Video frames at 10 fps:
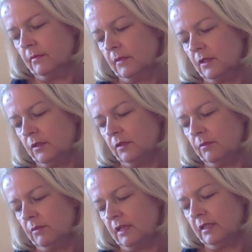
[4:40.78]
Do
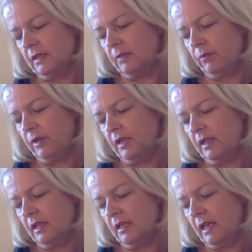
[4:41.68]
some nice deep
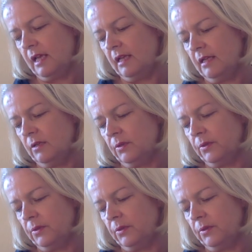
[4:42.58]
breathing again.